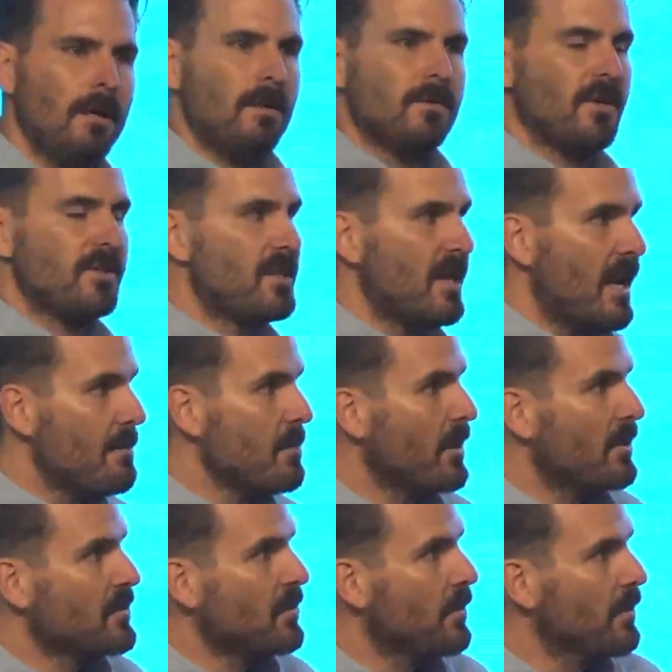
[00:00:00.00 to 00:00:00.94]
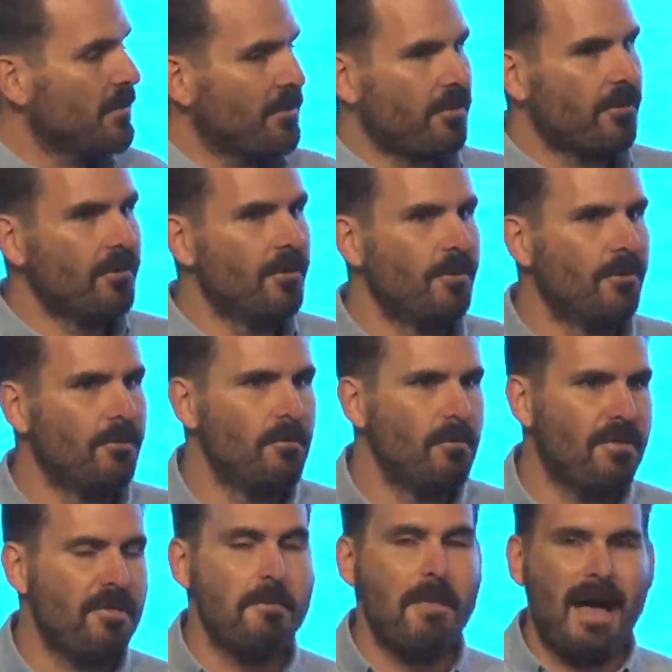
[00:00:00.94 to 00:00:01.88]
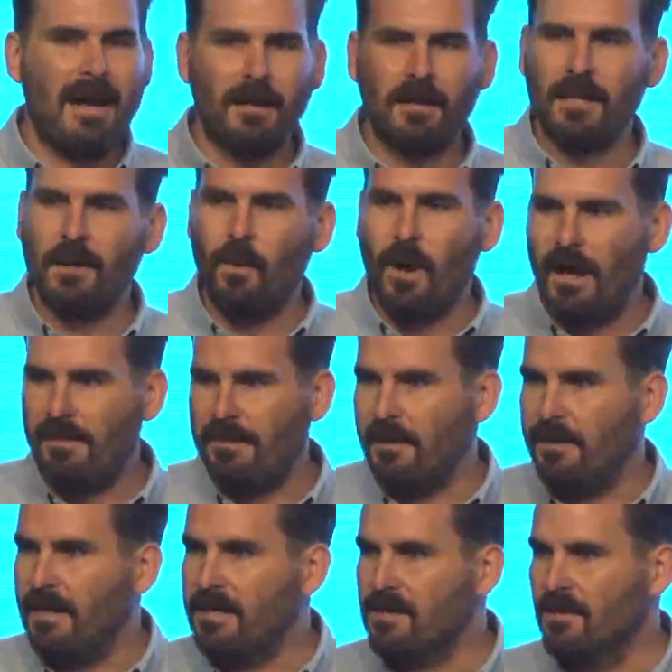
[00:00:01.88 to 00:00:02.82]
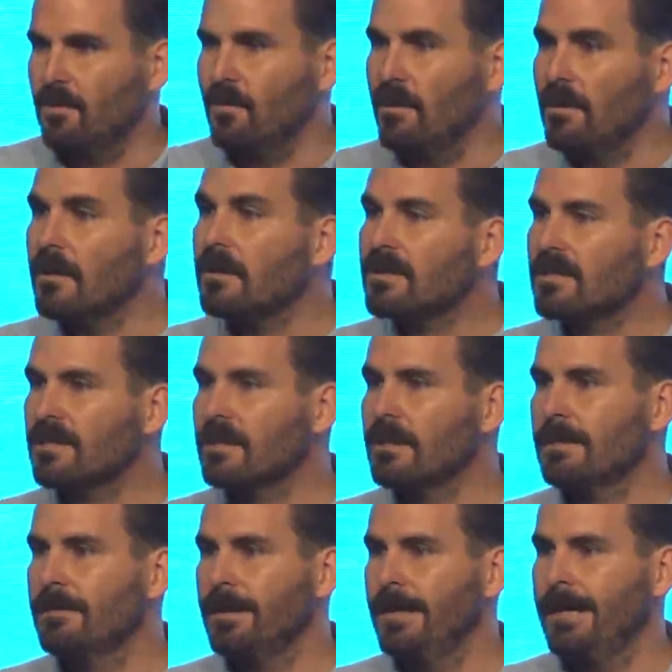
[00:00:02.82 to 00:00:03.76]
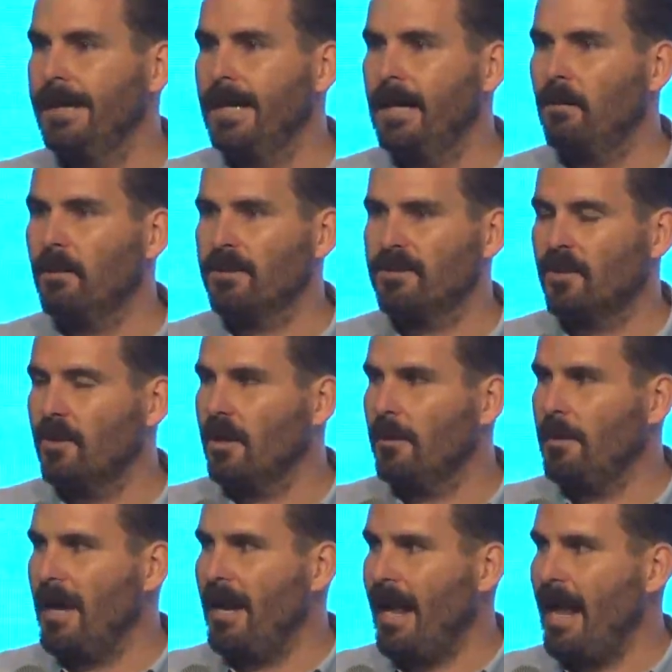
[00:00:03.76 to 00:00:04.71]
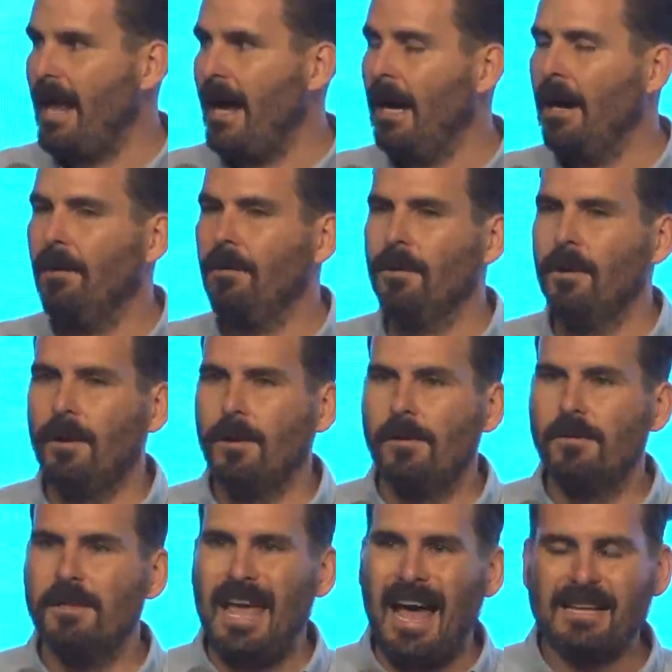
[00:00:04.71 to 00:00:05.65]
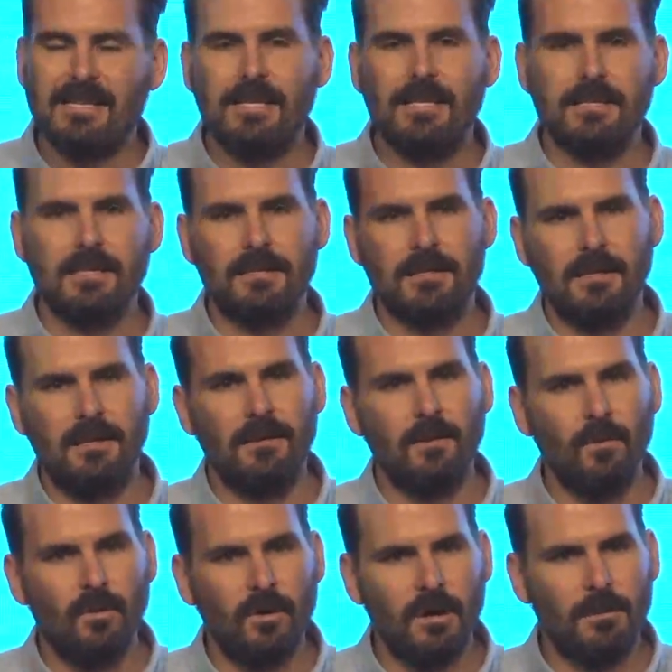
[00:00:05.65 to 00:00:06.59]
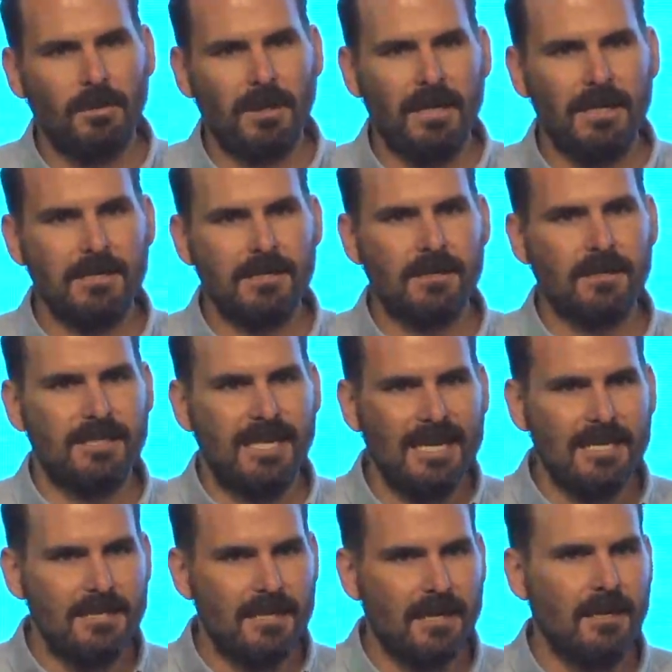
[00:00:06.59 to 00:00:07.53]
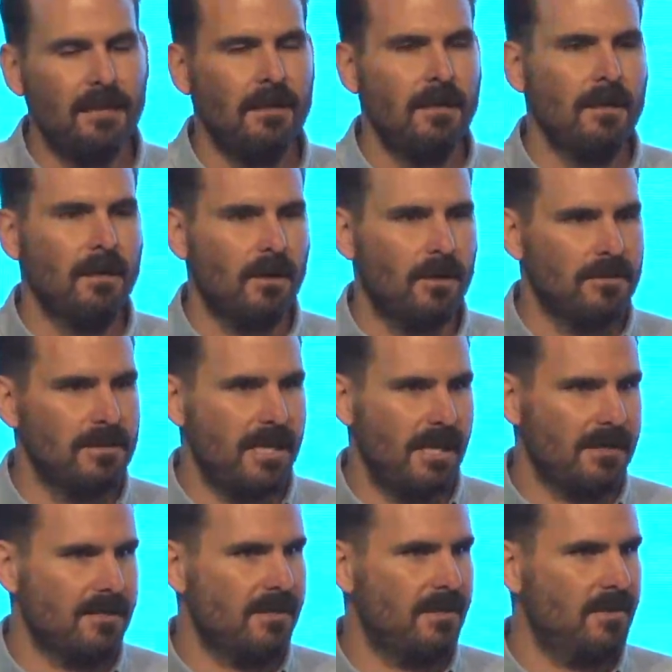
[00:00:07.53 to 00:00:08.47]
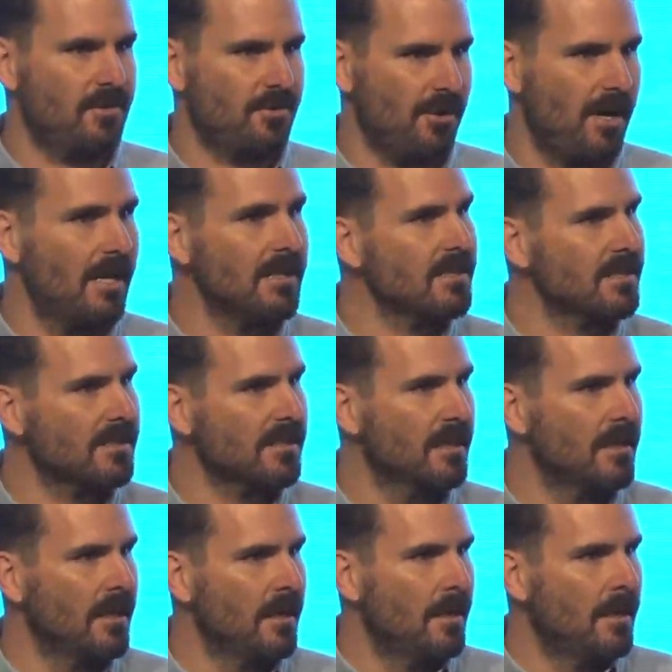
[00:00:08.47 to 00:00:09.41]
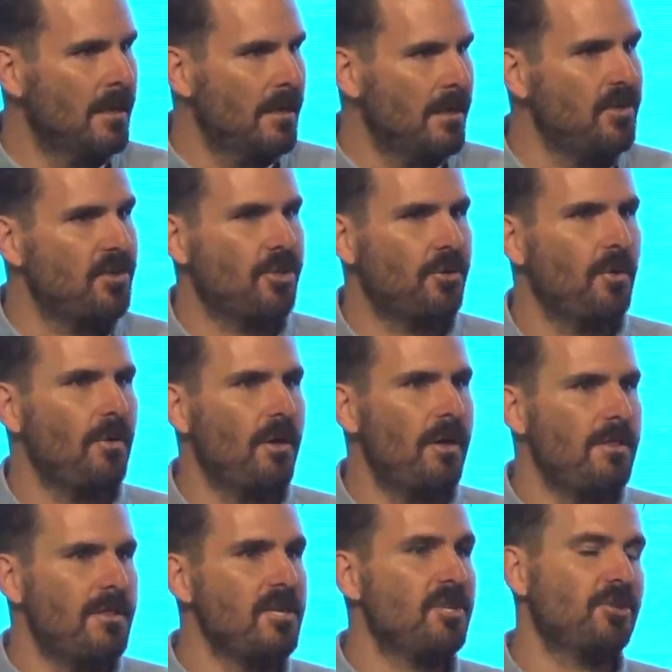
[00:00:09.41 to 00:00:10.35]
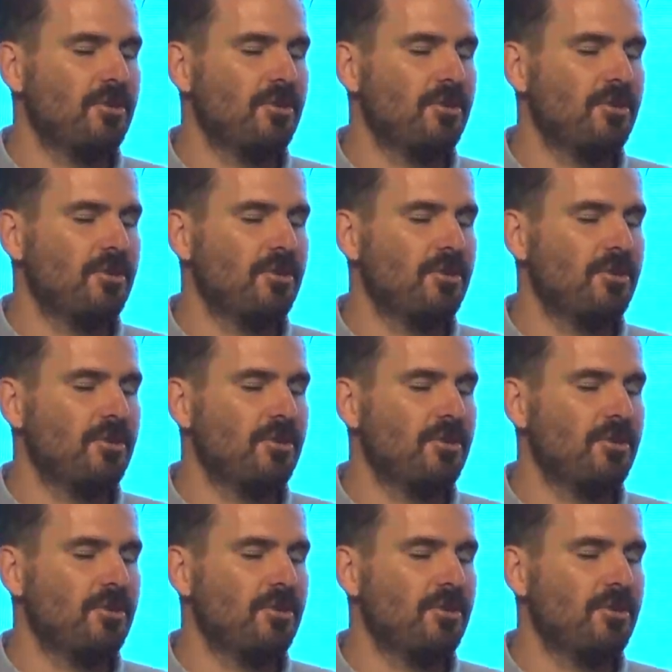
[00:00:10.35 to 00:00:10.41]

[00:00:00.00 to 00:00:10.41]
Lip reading: So today I'm going to talk through thematically why I think that still works. I want to talk about how the assets that sit in the workplace, data, context and trust, ensure that this